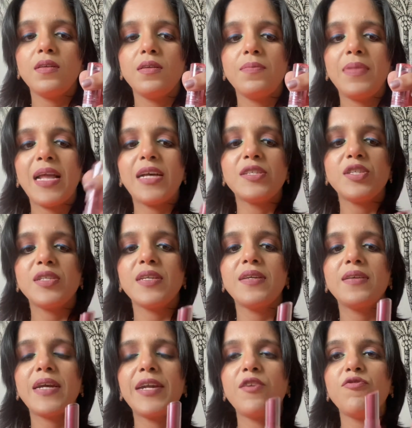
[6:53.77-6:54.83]

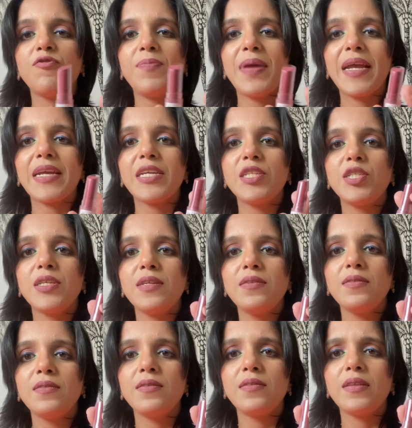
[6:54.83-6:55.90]
plastic kind of
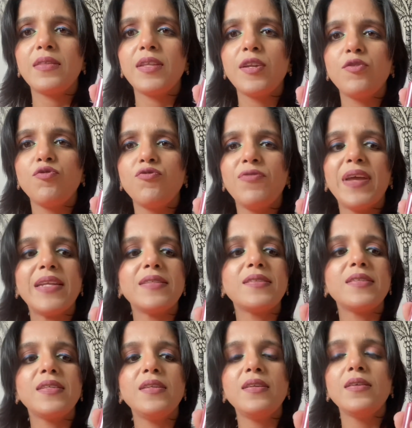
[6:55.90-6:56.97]
packaging, nothing too
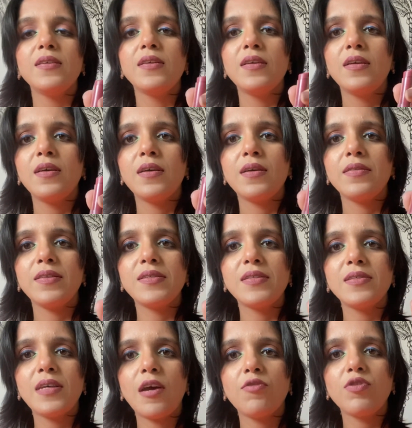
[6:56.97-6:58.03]
fancy. This
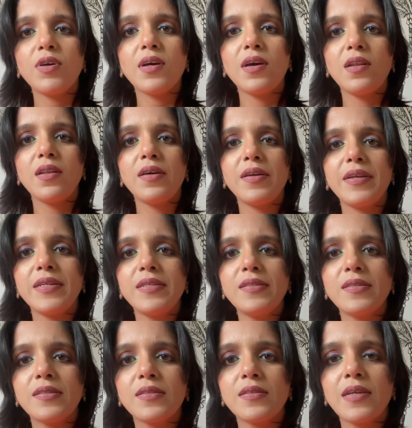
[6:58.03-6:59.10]
is how the color
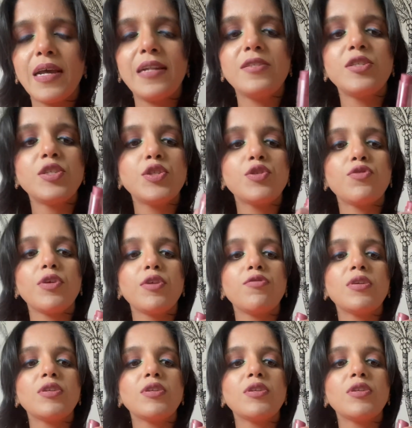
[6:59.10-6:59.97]
is. I'll just show you the